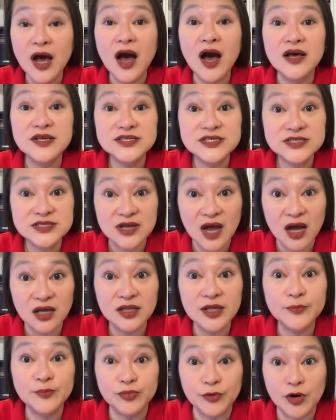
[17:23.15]
a
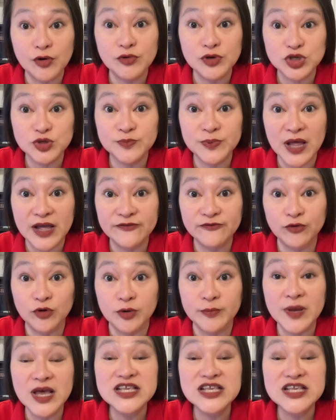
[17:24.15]
solid brokerage platform,